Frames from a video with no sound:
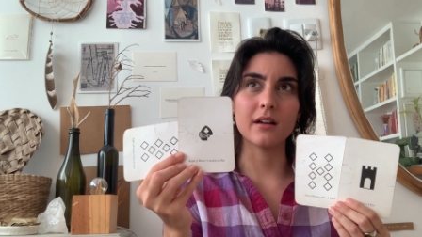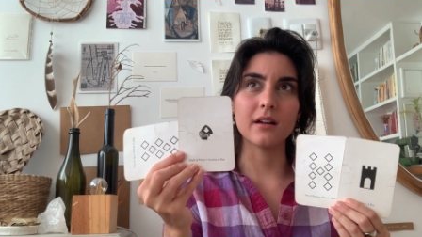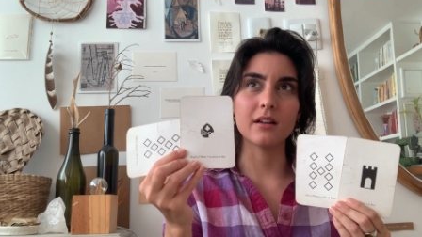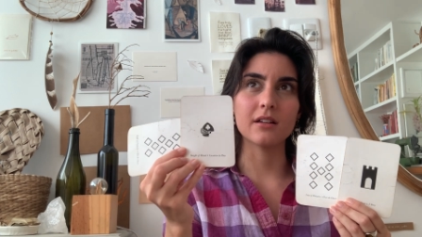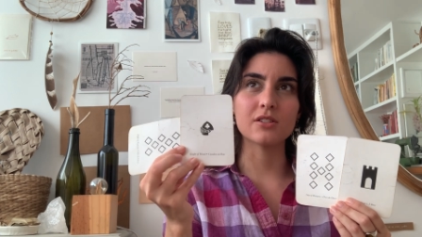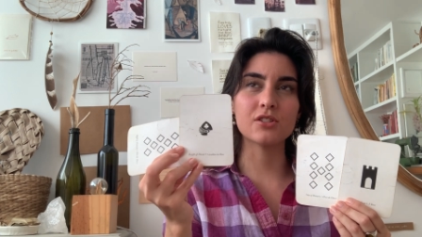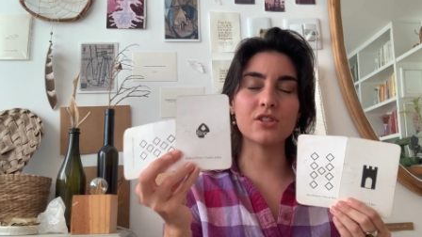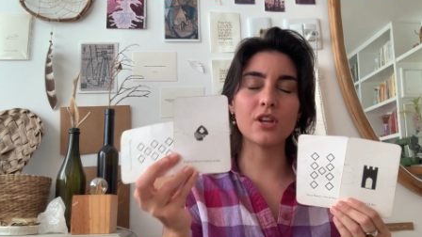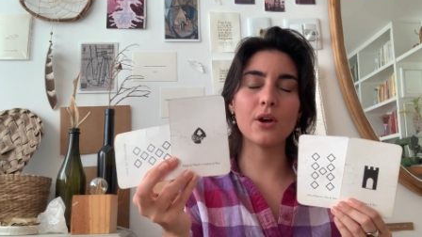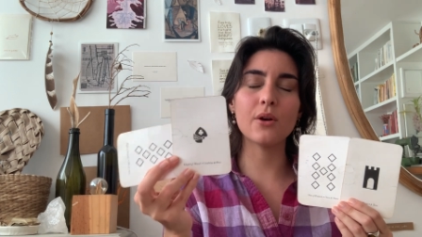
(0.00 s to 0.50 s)

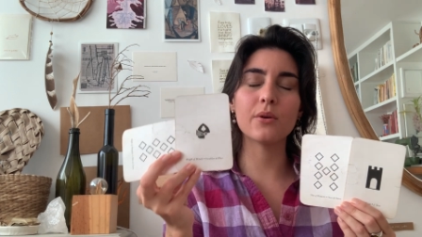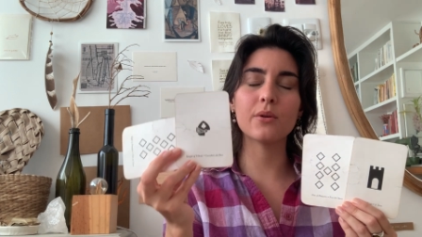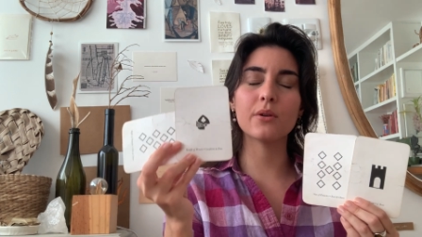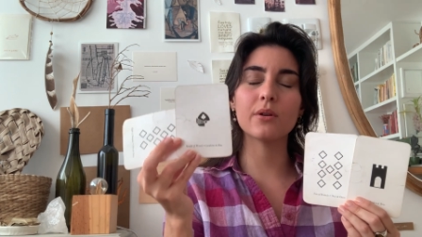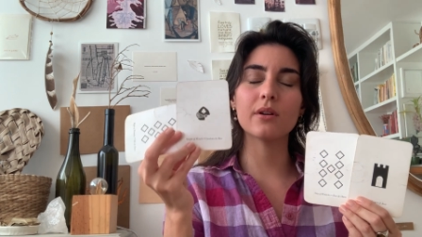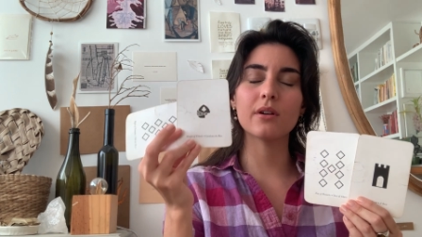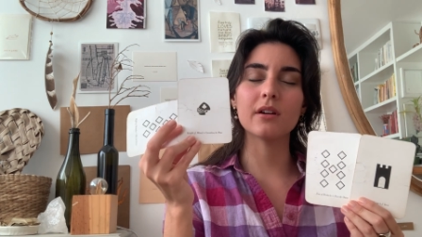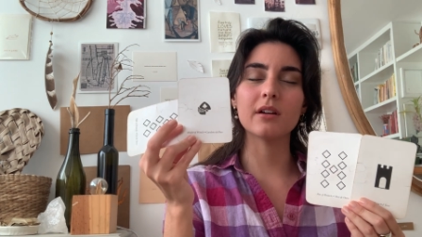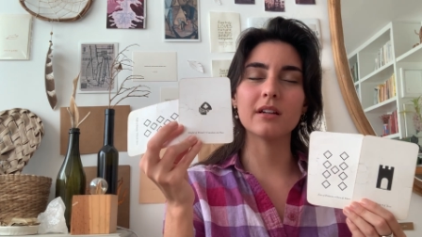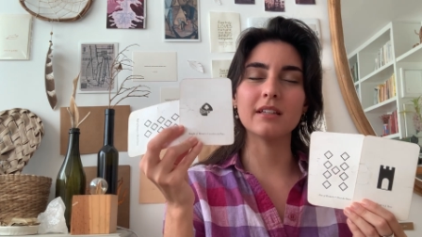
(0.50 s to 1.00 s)
So
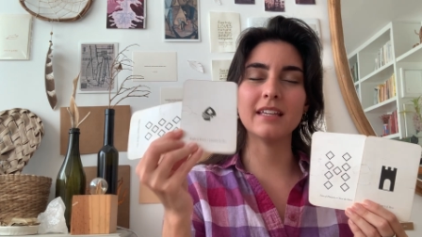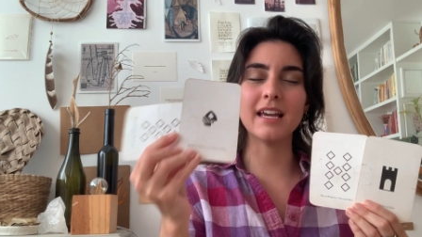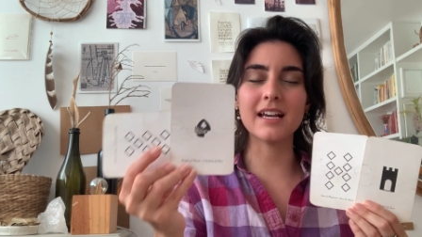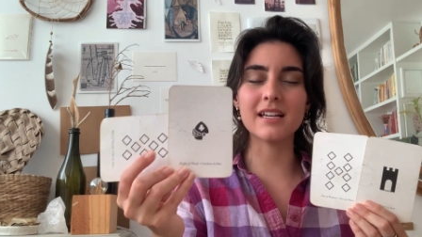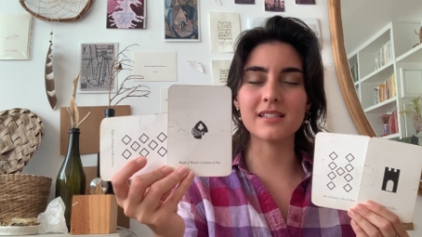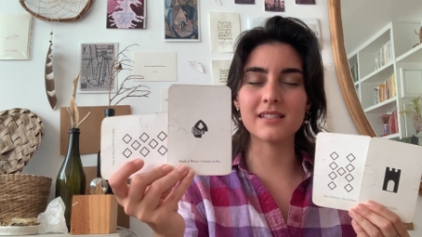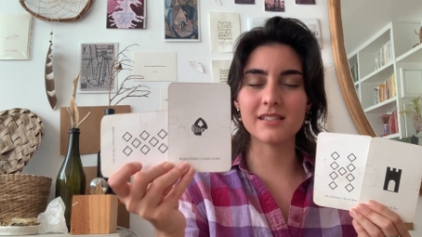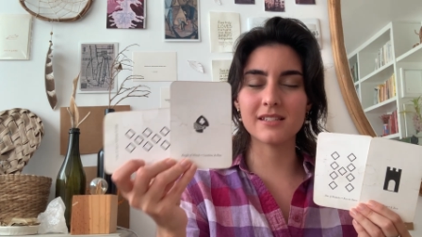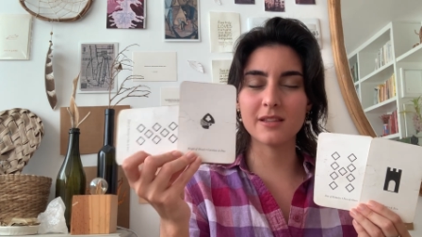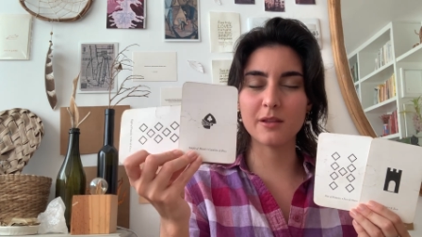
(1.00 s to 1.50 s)

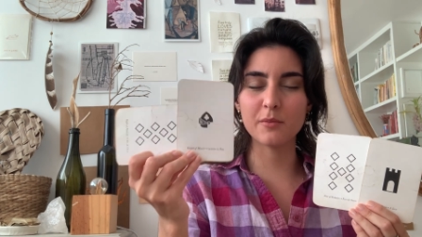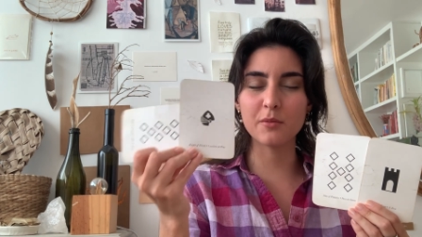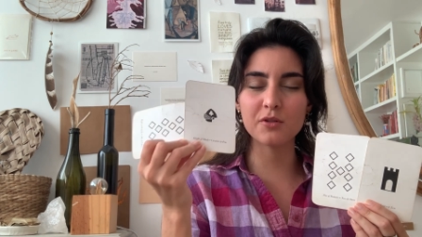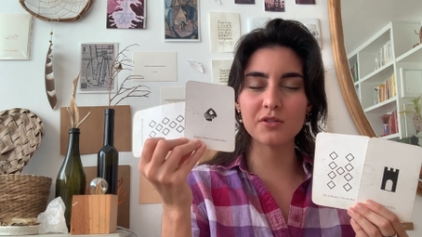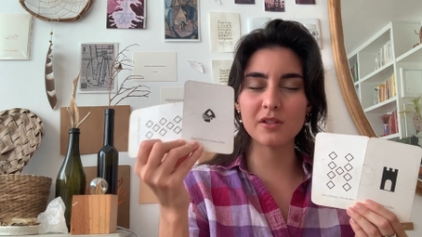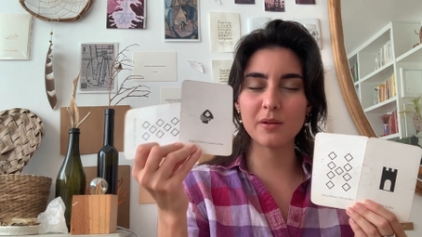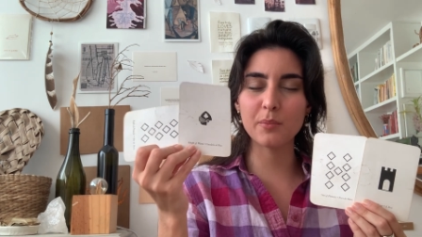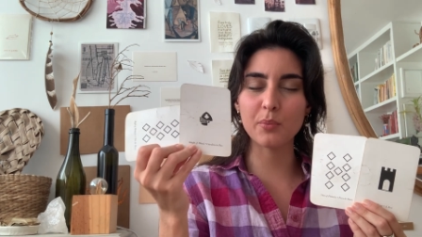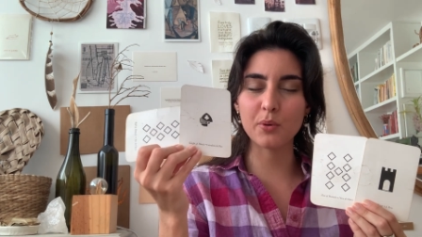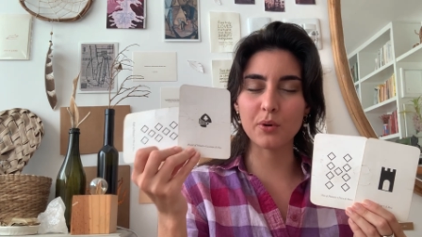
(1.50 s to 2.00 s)
yes, the
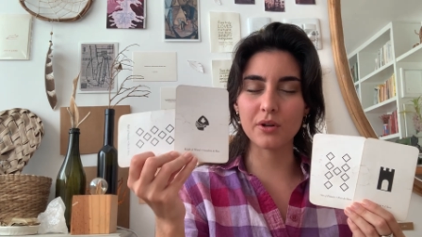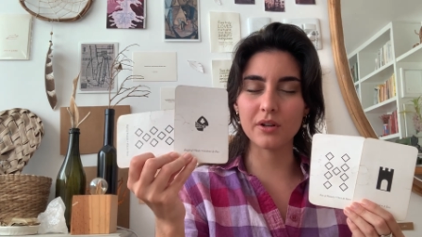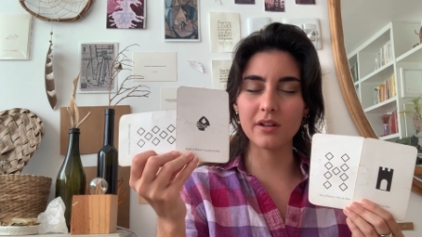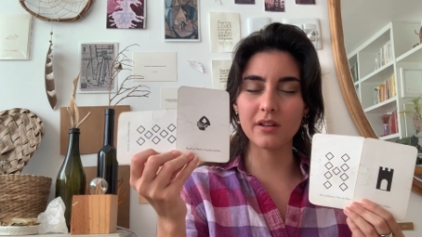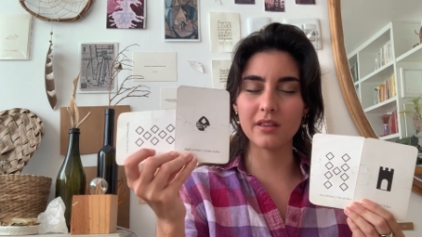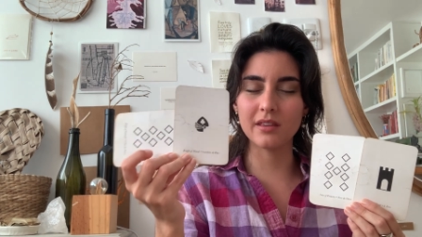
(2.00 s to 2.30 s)
most important